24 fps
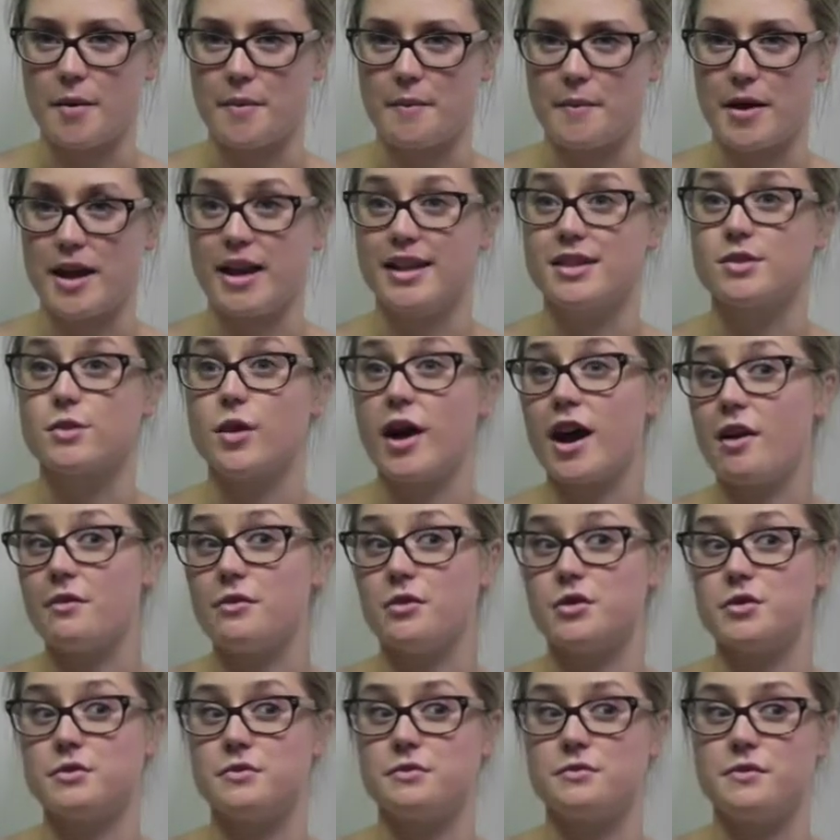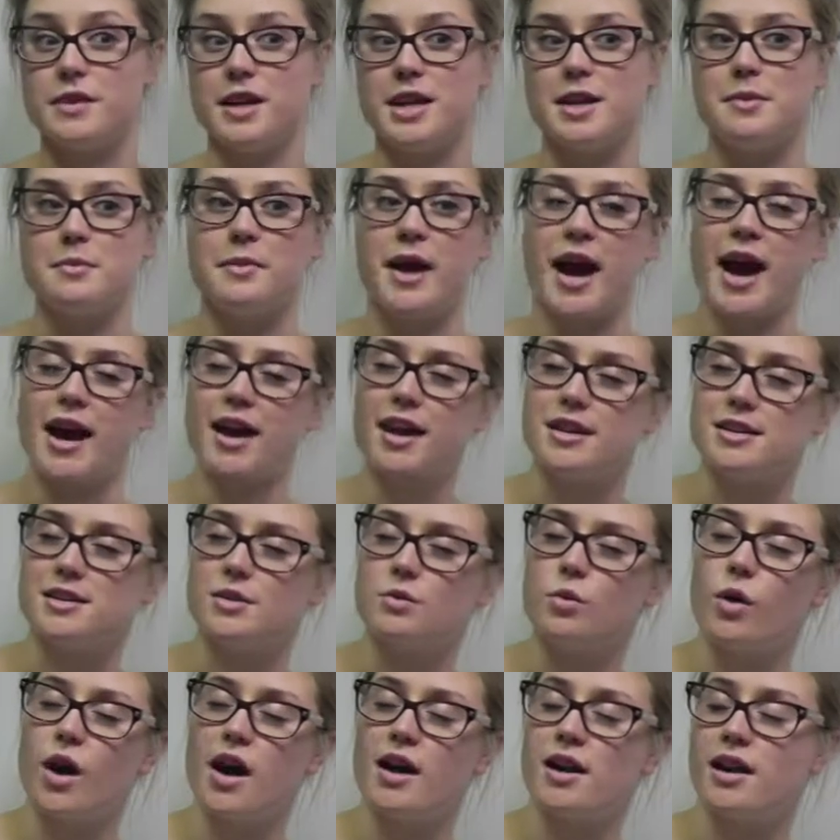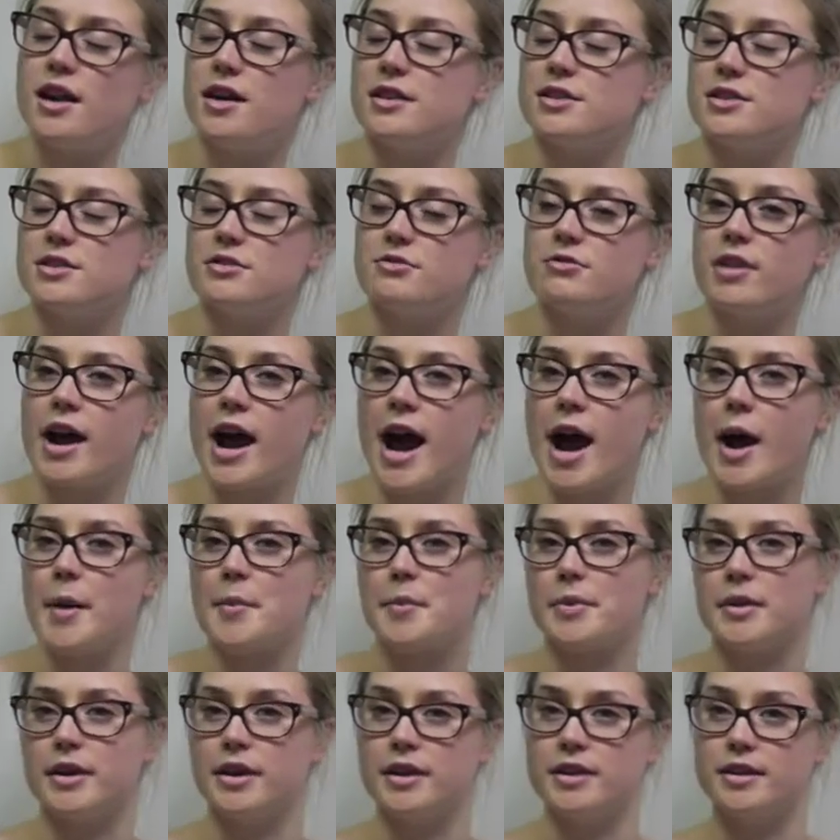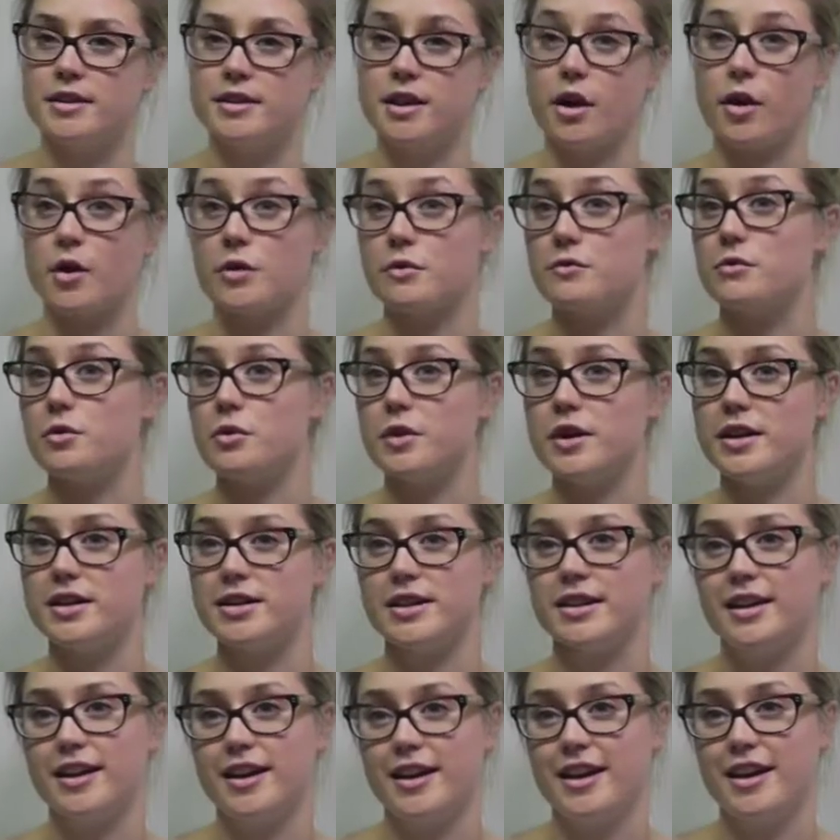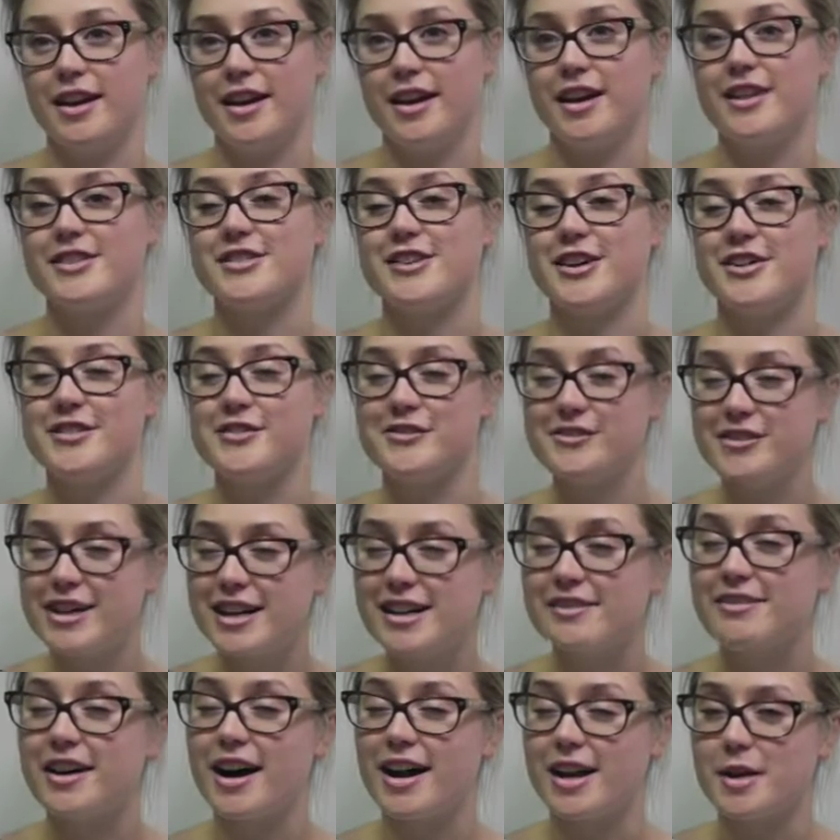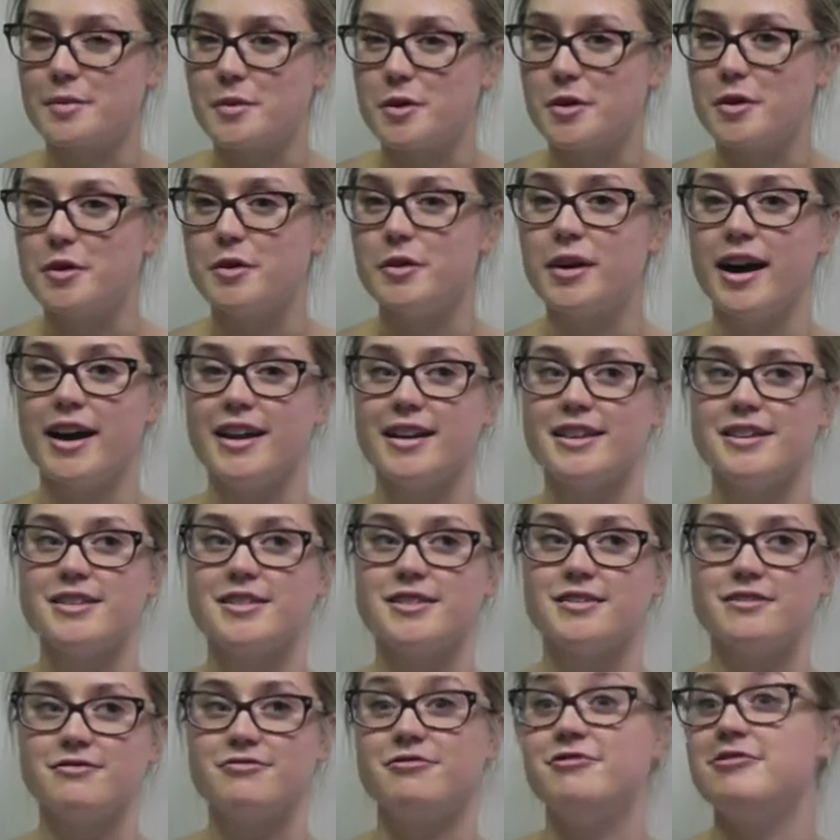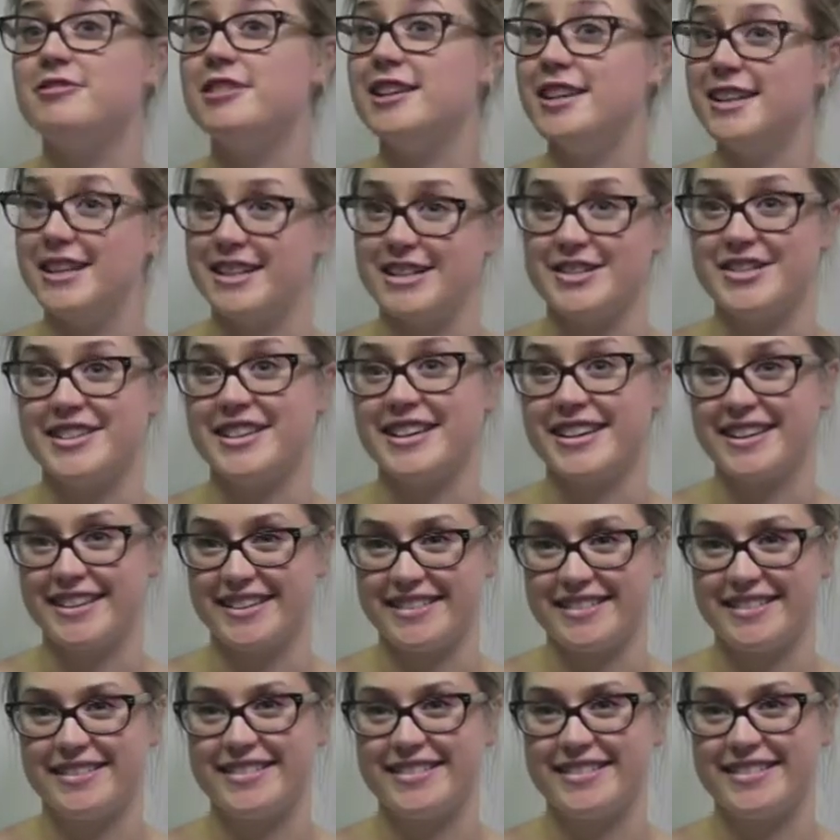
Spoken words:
And it's quite helpful to feed back into what I learned at Wrap and going forward. So really valuable and really enjoying it.